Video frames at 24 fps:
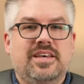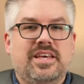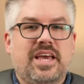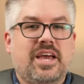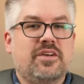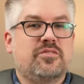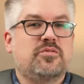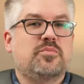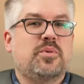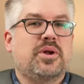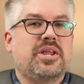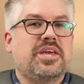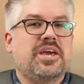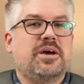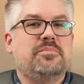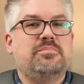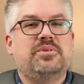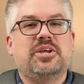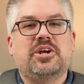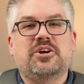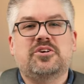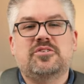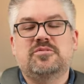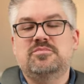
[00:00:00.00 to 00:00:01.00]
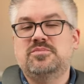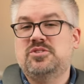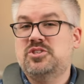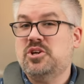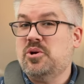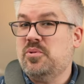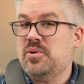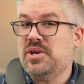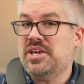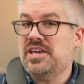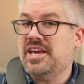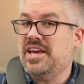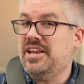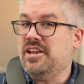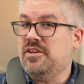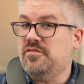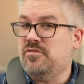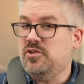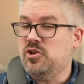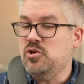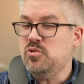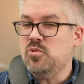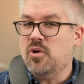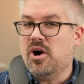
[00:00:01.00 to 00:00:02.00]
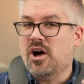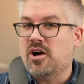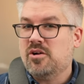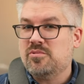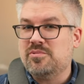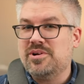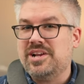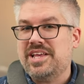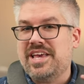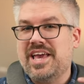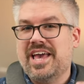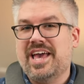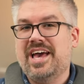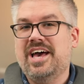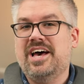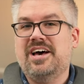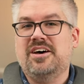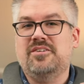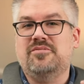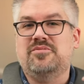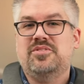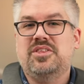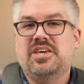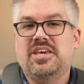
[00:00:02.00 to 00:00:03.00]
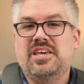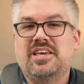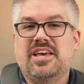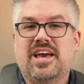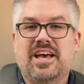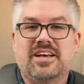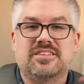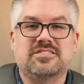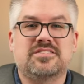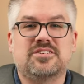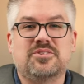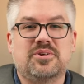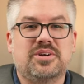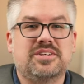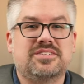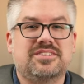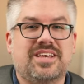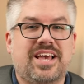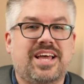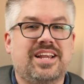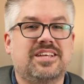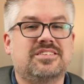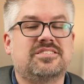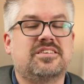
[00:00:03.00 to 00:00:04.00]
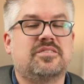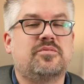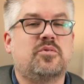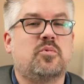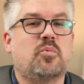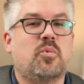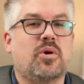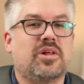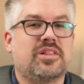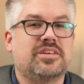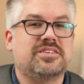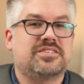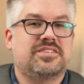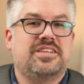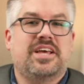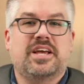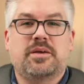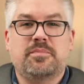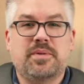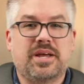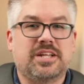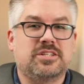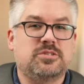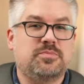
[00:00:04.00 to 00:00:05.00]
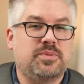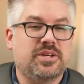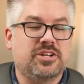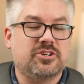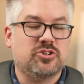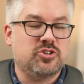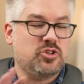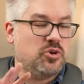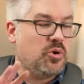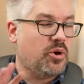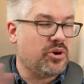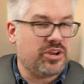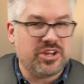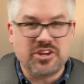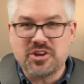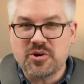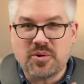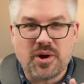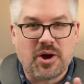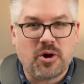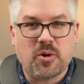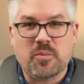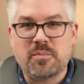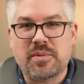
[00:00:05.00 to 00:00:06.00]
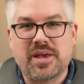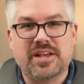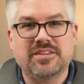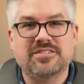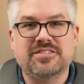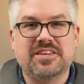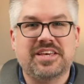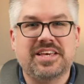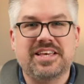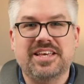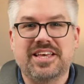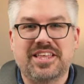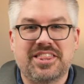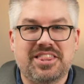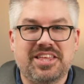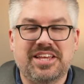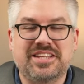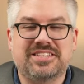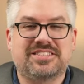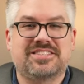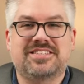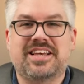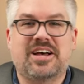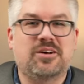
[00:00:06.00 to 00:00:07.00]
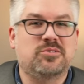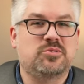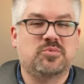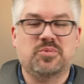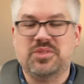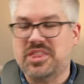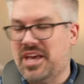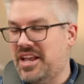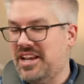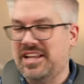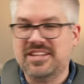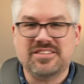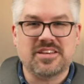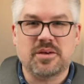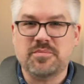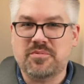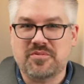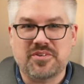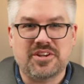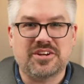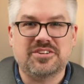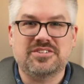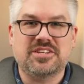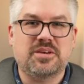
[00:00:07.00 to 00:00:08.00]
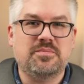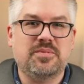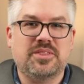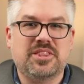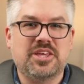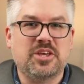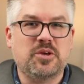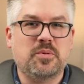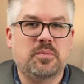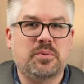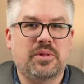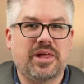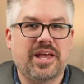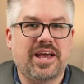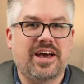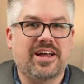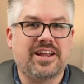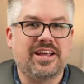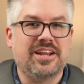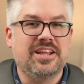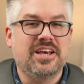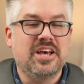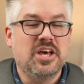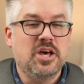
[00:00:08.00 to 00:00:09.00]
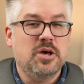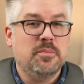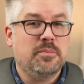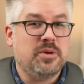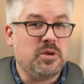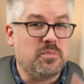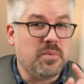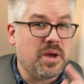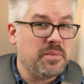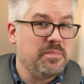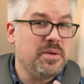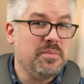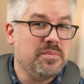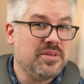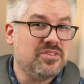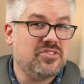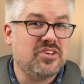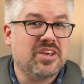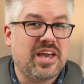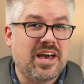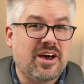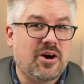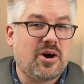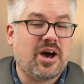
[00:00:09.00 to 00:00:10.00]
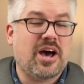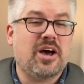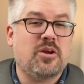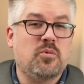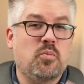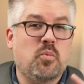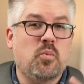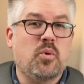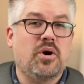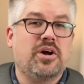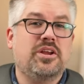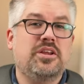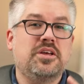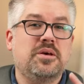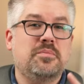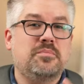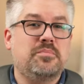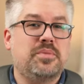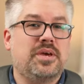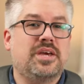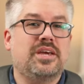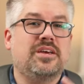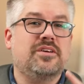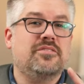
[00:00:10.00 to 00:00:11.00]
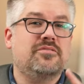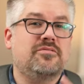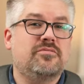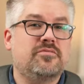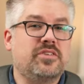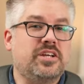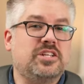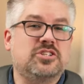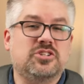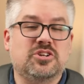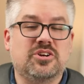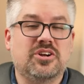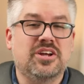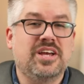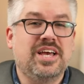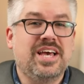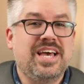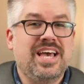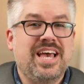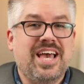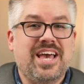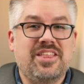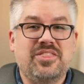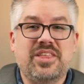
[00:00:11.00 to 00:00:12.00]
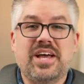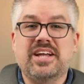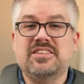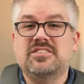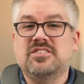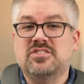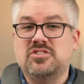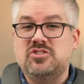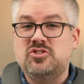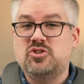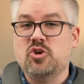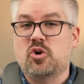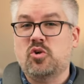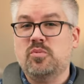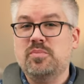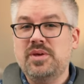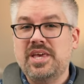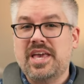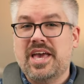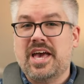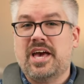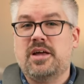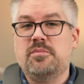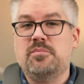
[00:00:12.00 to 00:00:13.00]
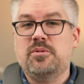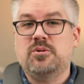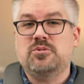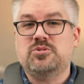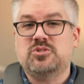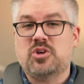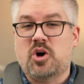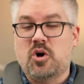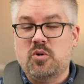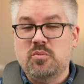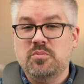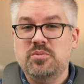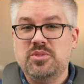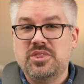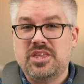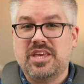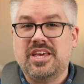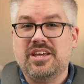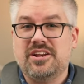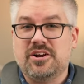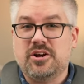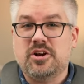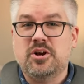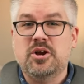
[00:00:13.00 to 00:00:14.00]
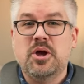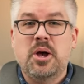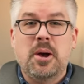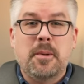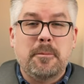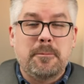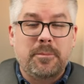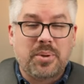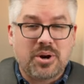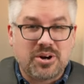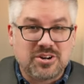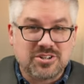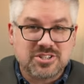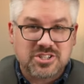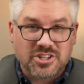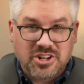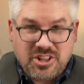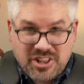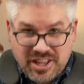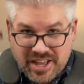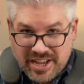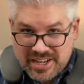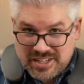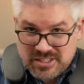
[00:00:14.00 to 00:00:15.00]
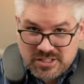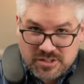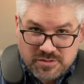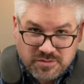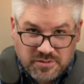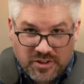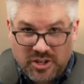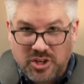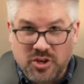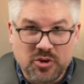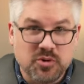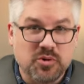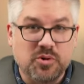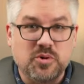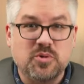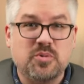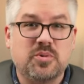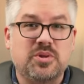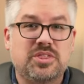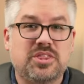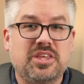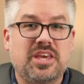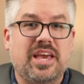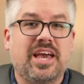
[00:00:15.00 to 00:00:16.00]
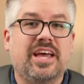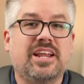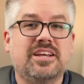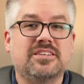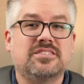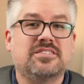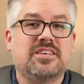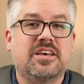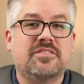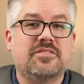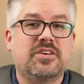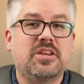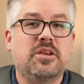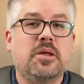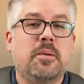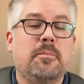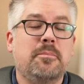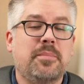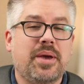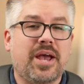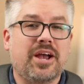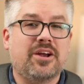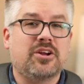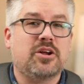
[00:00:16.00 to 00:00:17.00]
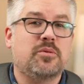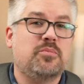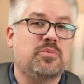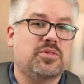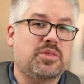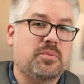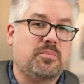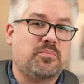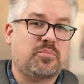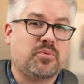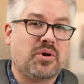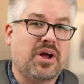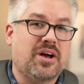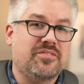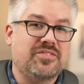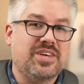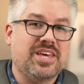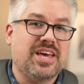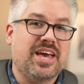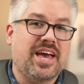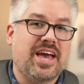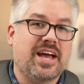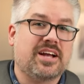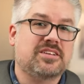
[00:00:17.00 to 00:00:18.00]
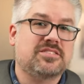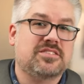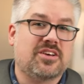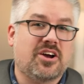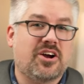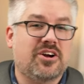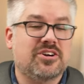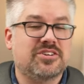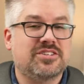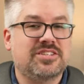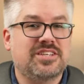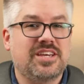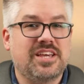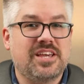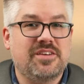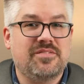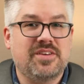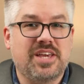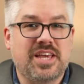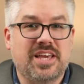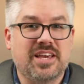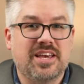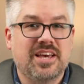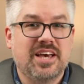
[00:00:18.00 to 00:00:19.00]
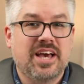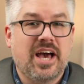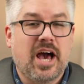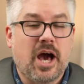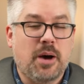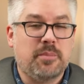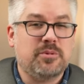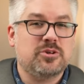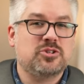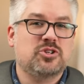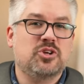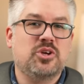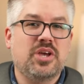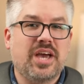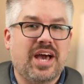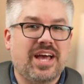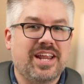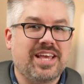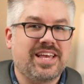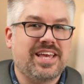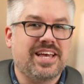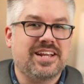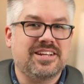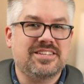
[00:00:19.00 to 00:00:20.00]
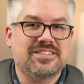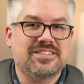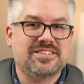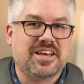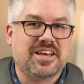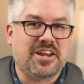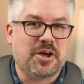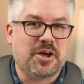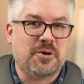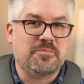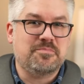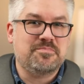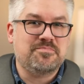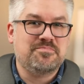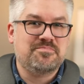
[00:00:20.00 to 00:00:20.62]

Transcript: Hey everybody, I'm Derek from Sony, and if you already have the SRS NS7 wireless neckband speaker, you already know how amazing it sounds with any type of entertainment that you play on it. But you might be missing out on one big feature, and that's Dolby Atmos home theater personalized for you with the NS7 paired up with a Bravia XR TV. I'm gonna show you how to get it set up.